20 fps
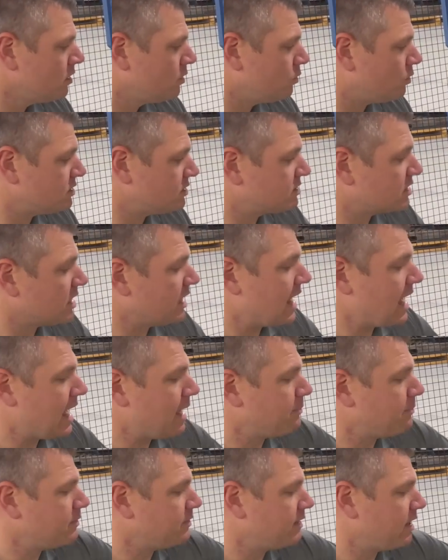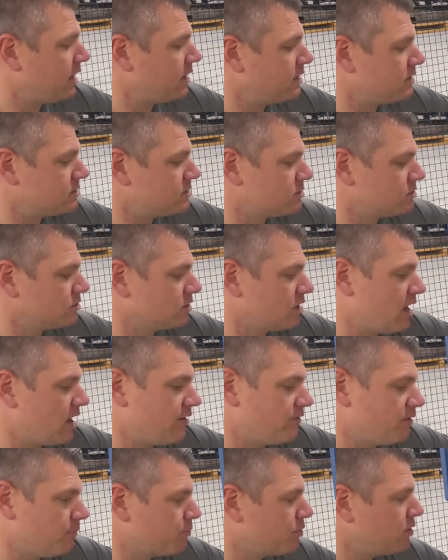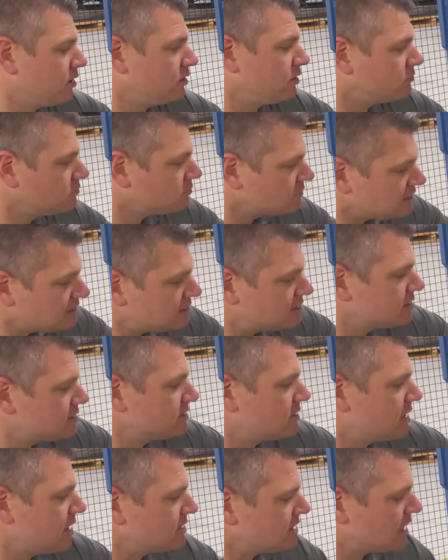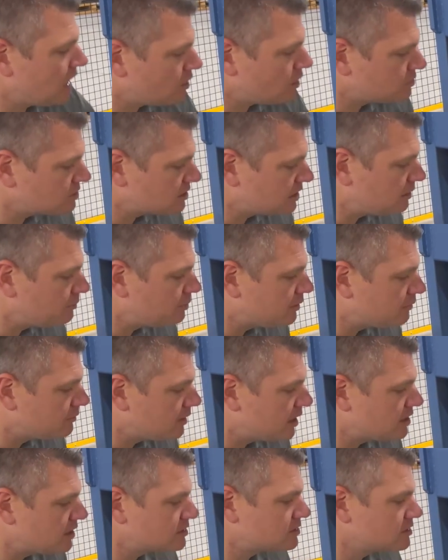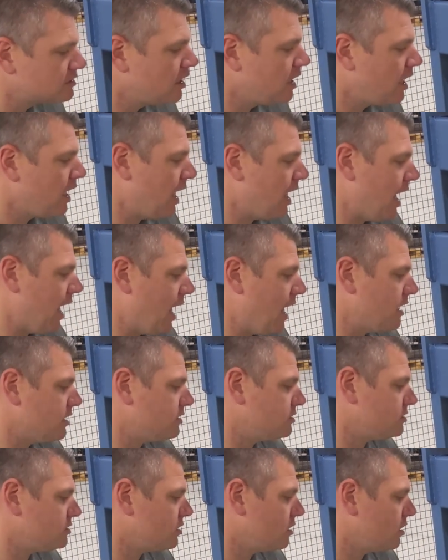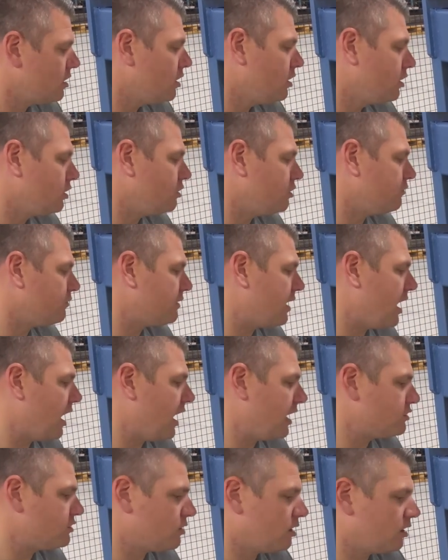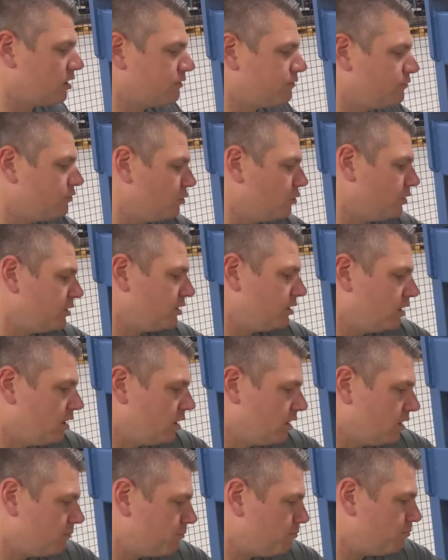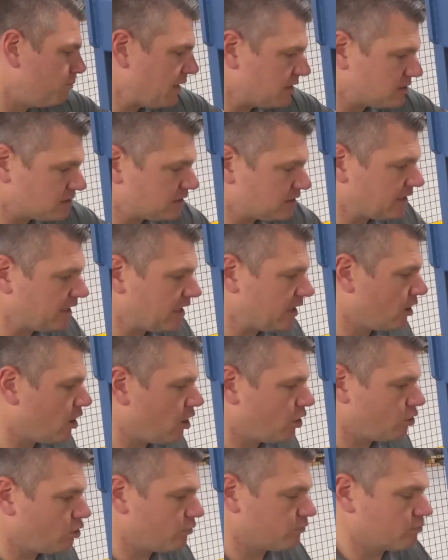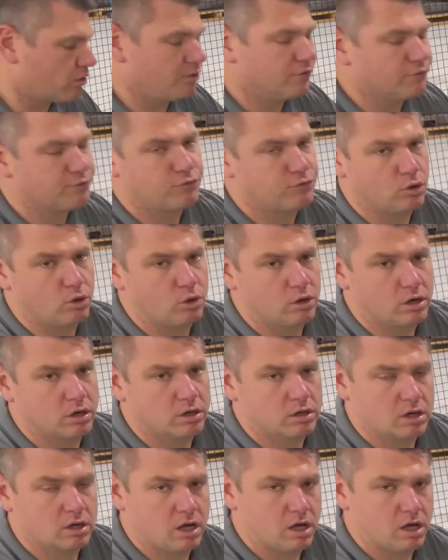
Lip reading: What's going to happen then is you're going to have a pretty decent sized housekeeping mess, as you've got hydraulic fluid basically getting all over on the floor.